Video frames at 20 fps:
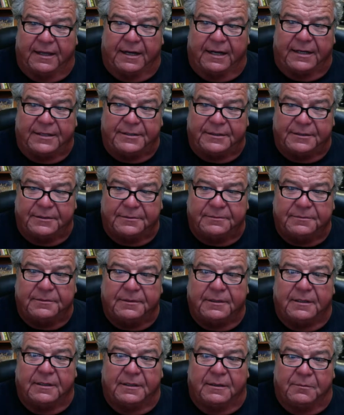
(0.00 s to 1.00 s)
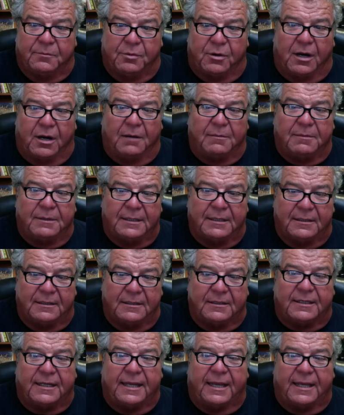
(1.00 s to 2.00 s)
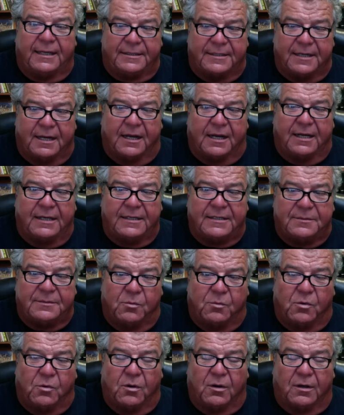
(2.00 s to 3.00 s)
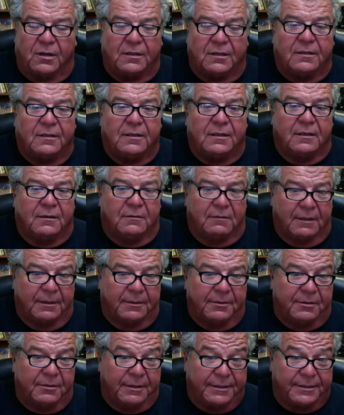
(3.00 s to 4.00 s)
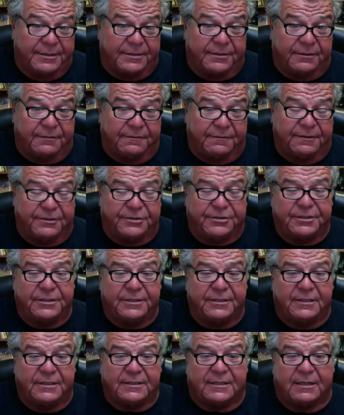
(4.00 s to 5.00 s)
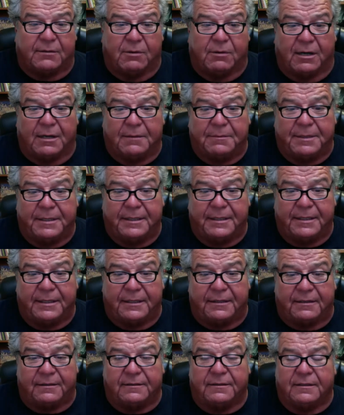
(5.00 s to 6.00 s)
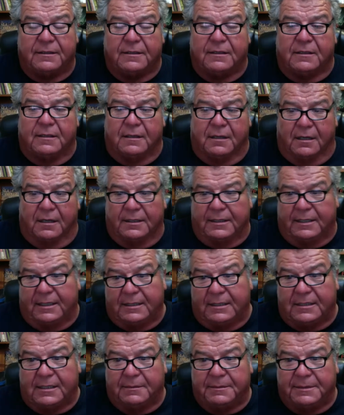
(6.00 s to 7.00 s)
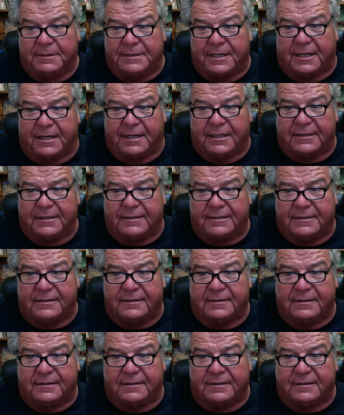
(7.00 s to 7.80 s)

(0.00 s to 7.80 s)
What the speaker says: I do probably look at tides more when I'm going surf fishing because I want to be there on incoming tides.